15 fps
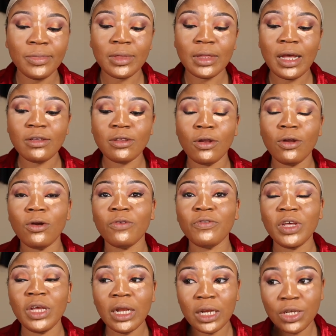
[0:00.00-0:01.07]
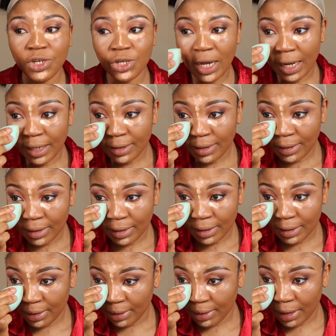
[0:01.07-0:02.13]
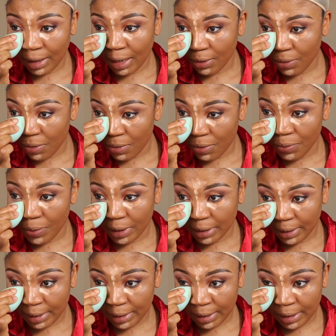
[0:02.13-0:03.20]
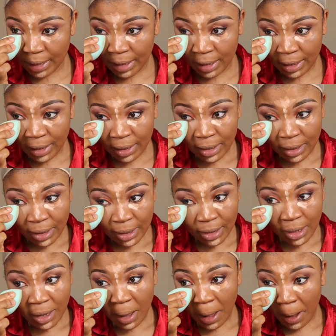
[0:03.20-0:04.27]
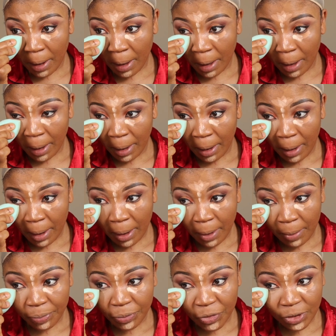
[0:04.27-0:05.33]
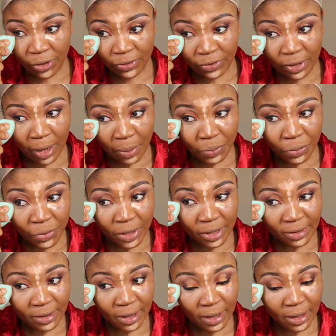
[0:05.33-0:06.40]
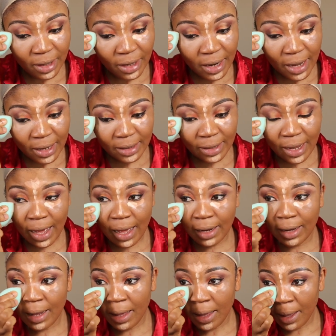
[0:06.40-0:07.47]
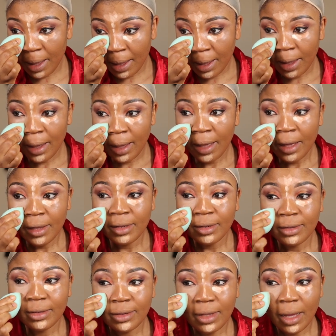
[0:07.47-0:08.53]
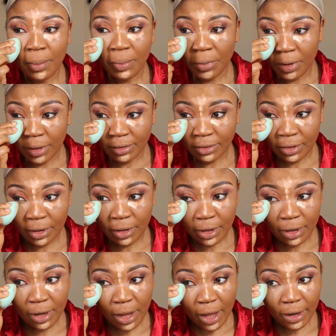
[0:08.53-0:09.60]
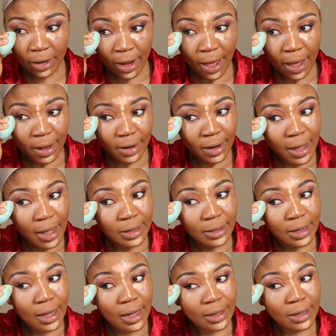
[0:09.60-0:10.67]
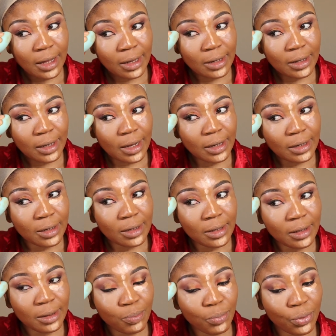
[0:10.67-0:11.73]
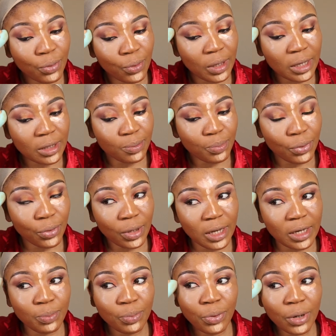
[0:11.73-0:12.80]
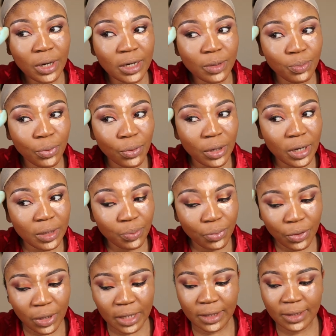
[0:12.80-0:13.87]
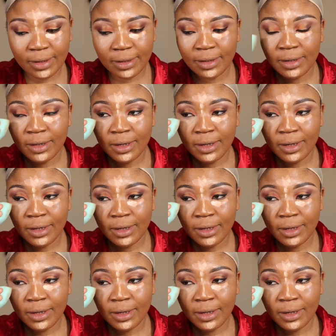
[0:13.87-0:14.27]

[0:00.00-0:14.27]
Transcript: That's a lot of English, guys, that I don't know it. Okay, just start pressing it like that. Start pressing it like that, like that, like that. Pull it, pull it, pull it, pull it, pull it.